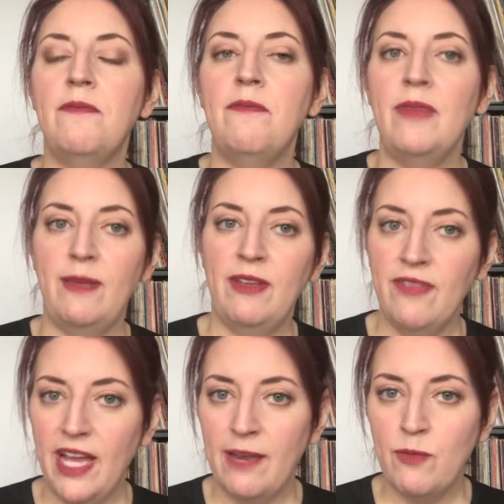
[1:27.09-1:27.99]
maybe
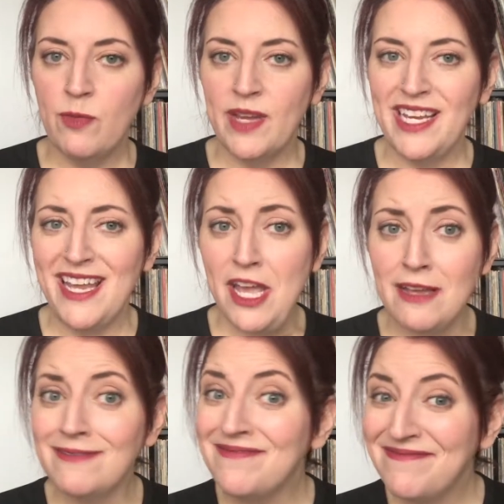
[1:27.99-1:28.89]
if I had more money.
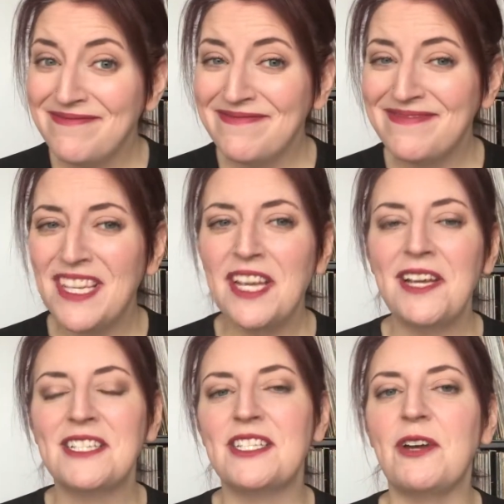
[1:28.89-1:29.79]

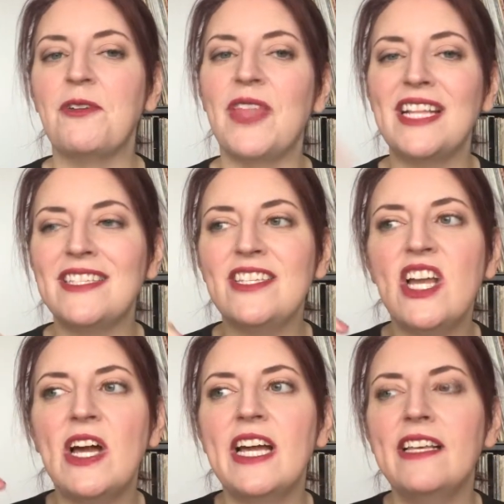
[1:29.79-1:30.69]
So that's
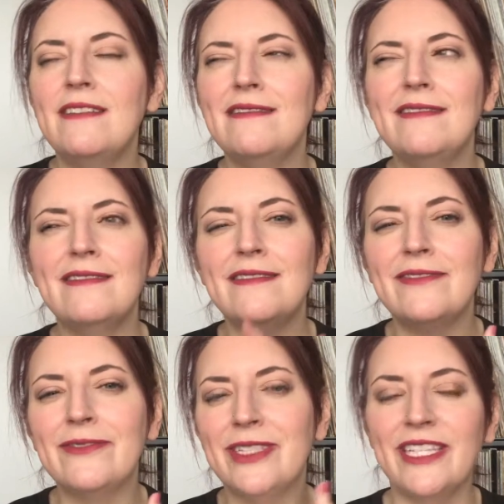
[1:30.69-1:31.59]
not
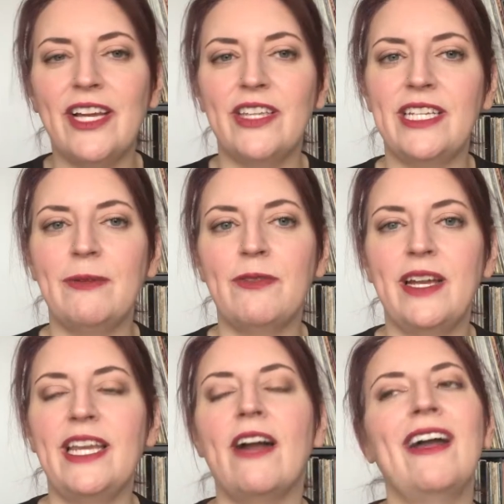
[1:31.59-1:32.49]
really on the table
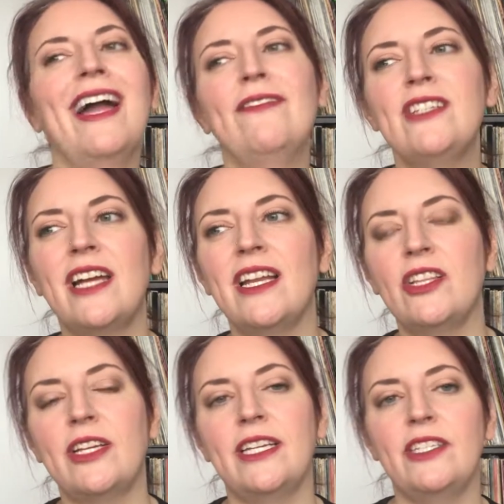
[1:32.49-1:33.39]
right now. I have to kind
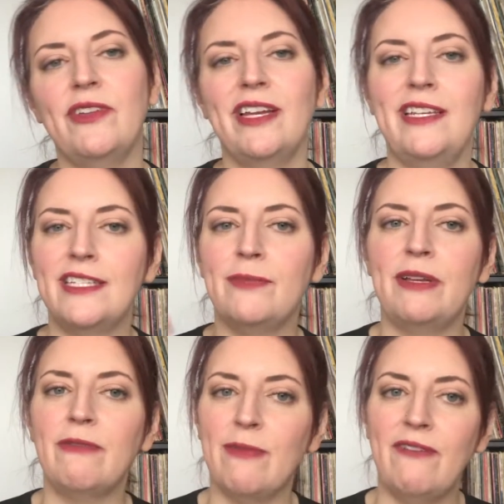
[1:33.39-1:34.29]
of look into it. I need to
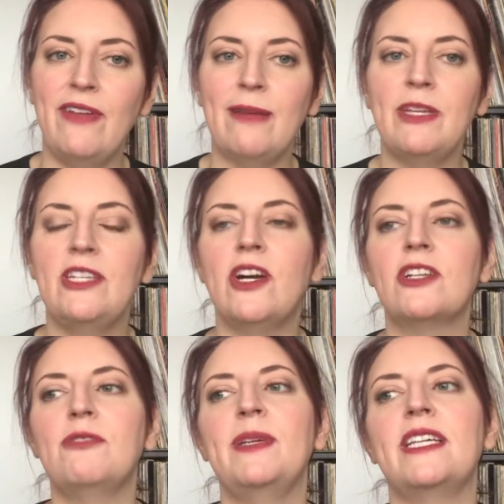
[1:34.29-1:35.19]
speak with my family
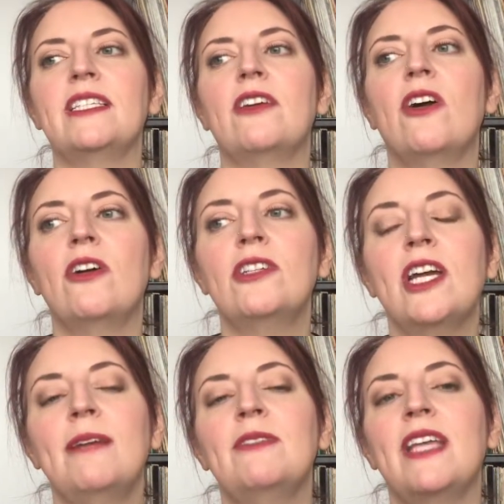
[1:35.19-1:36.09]
doctor because there are
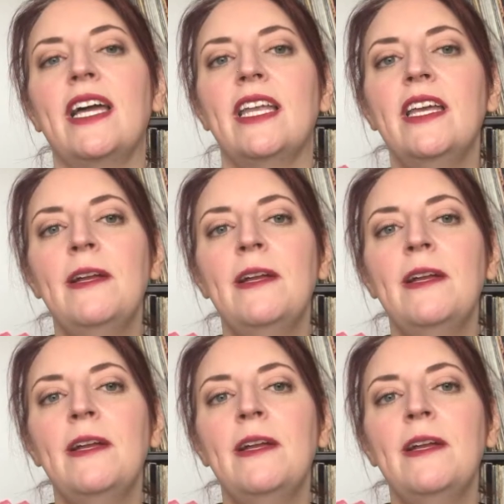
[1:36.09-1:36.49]
times that